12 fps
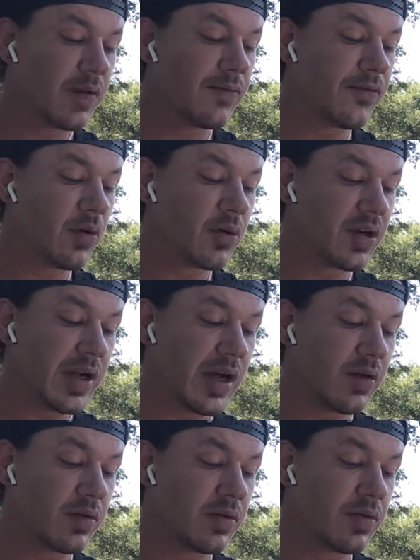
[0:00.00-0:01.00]
We come
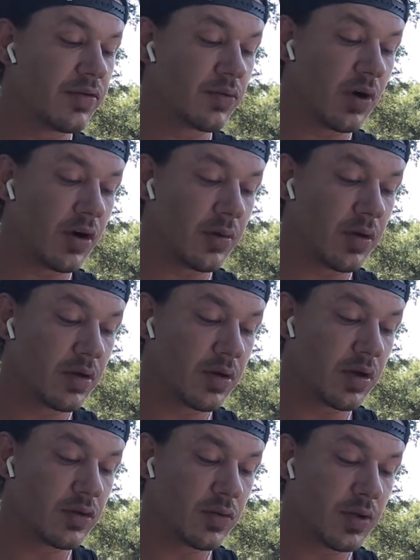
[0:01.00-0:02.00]
forward now through
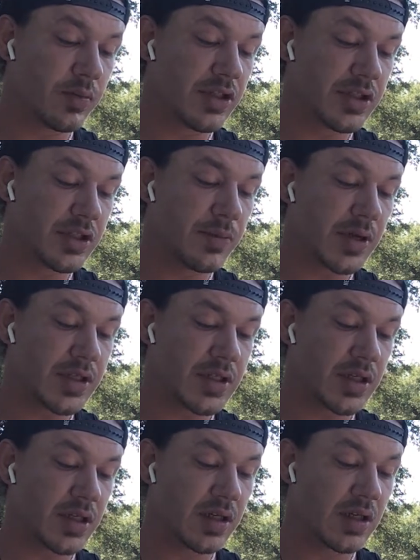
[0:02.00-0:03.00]
our conduit Magenta
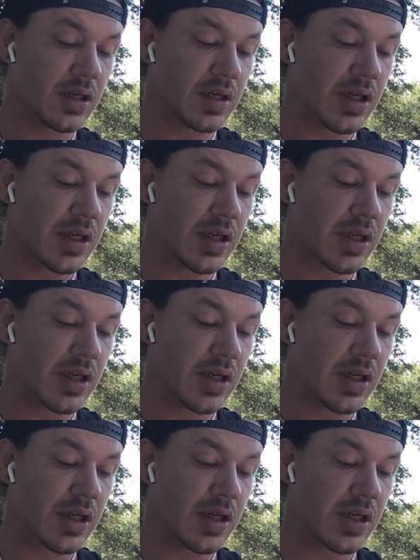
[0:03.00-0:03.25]
Pixie